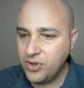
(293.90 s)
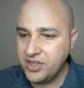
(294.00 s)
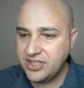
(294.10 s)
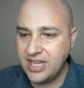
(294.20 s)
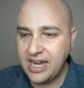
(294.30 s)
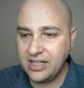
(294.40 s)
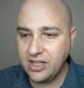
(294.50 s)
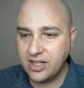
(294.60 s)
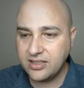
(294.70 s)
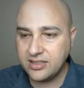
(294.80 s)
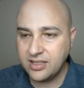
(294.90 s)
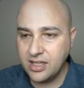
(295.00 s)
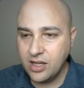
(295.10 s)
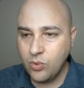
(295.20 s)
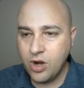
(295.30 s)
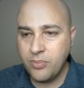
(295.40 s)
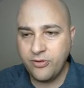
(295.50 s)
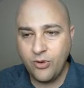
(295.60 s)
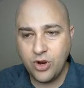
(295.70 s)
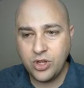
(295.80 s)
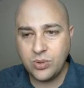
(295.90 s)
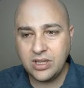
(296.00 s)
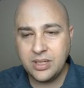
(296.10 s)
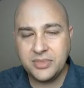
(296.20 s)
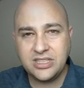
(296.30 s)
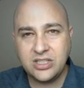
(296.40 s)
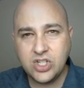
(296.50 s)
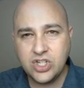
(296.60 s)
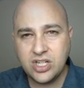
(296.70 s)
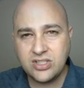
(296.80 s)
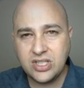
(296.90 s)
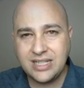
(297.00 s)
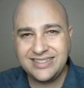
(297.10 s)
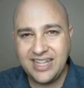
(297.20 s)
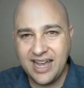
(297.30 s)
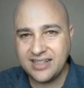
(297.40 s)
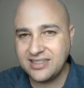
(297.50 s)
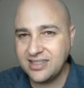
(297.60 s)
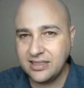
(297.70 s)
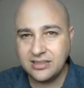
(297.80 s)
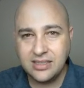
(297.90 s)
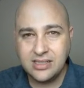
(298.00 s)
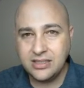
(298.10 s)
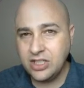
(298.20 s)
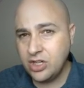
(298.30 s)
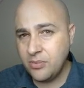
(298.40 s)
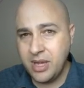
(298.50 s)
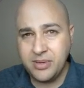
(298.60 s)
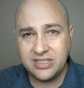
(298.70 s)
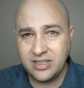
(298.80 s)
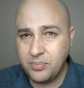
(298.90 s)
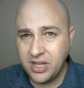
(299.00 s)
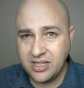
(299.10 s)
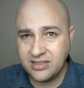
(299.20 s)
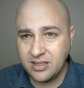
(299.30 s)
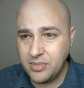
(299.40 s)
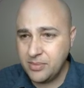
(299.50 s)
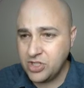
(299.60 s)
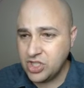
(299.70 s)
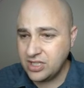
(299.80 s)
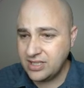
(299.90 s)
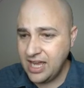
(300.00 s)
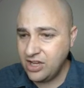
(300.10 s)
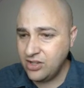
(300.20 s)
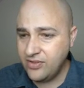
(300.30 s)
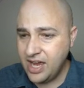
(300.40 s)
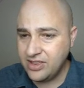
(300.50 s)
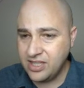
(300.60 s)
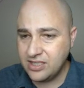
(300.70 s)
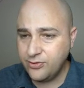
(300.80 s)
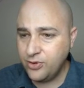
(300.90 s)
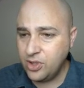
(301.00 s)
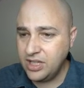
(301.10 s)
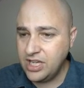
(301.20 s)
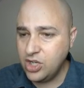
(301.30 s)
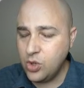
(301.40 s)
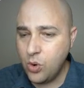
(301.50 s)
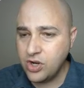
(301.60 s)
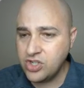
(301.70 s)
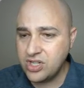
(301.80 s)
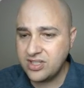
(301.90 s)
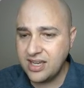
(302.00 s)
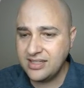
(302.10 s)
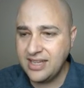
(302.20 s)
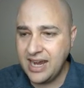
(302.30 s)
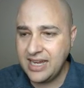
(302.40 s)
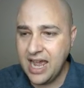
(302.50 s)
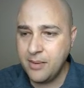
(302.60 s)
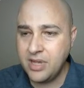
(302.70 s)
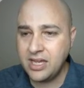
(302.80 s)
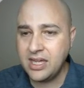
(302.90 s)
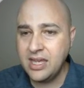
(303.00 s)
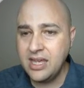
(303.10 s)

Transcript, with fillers: the site looks where before you were limited to just text and you know maybe slipping in some images now you've got this fully gorgeous dynamic